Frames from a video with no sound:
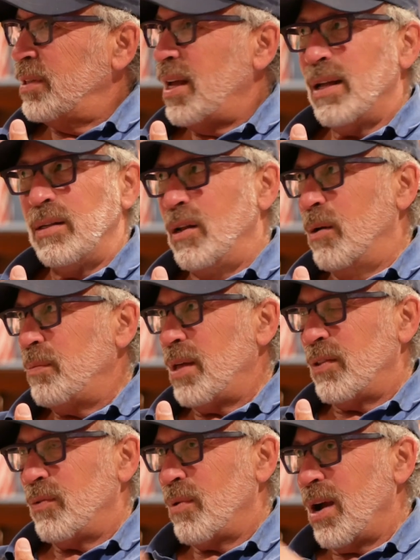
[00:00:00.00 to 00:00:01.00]
out, nope,
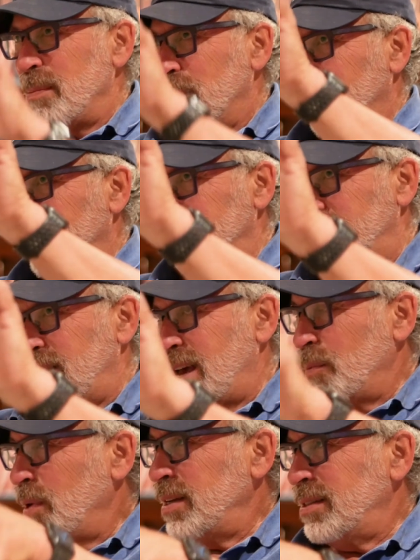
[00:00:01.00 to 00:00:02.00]
that's right, because
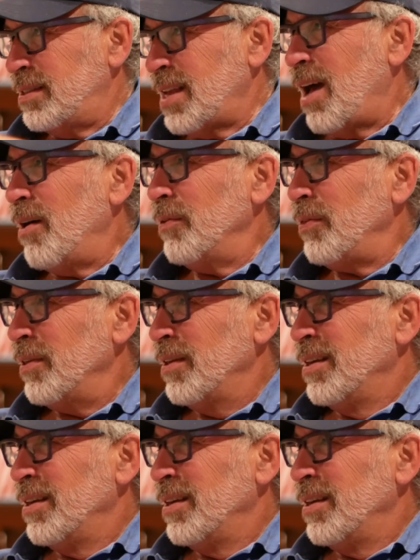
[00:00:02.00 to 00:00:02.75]
that way south,